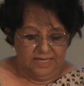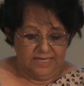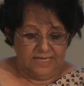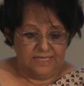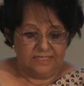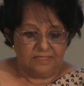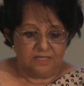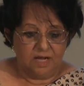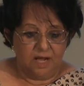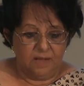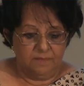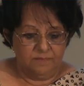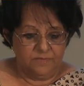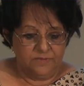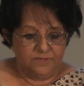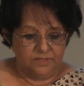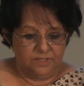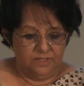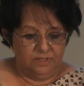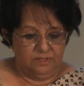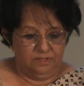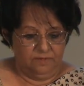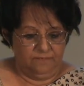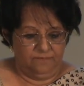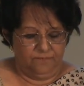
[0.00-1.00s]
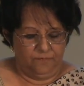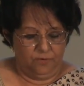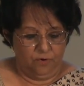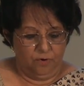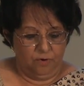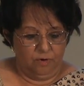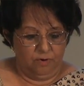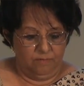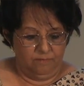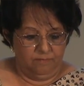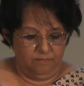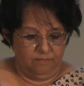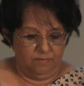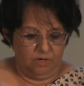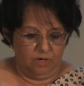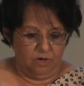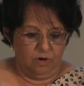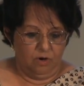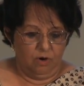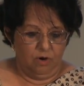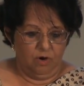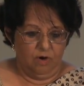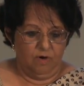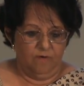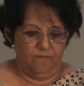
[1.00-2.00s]
It comes in the form
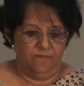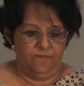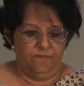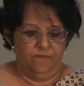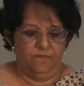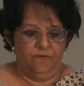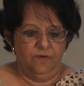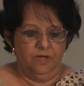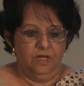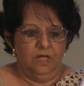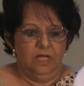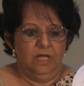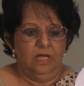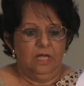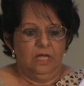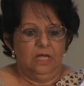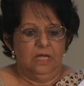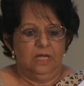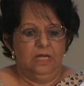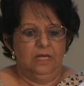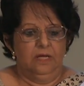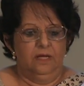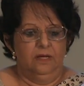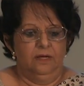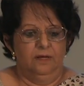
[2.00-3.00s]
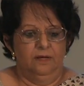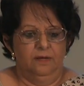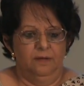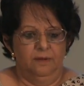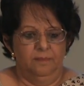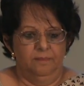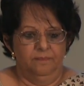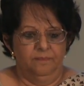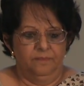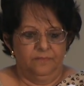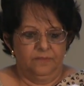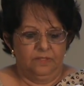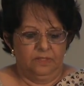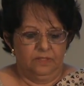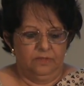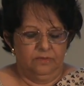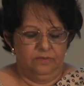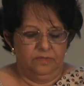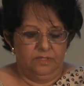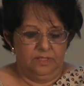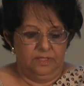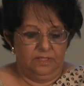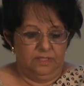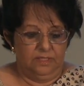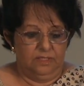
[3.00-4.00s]
of um,
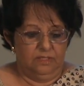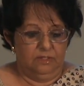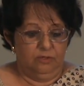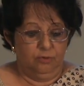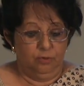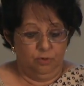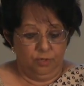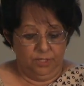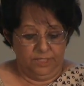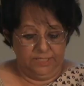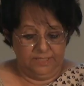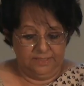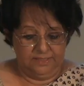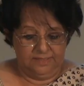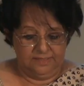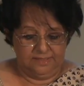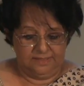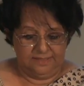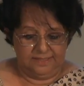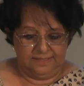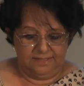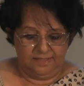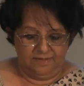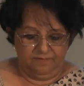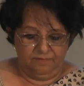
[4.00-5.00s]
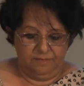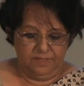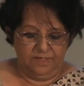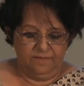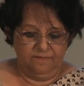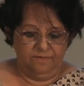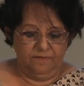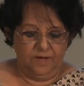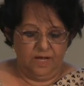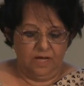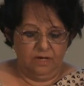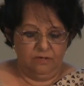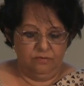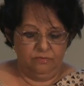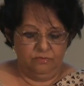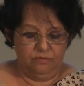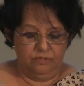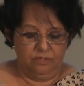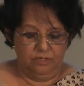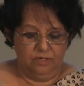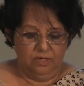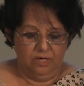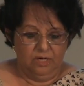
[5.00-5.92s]
the coins that have been found,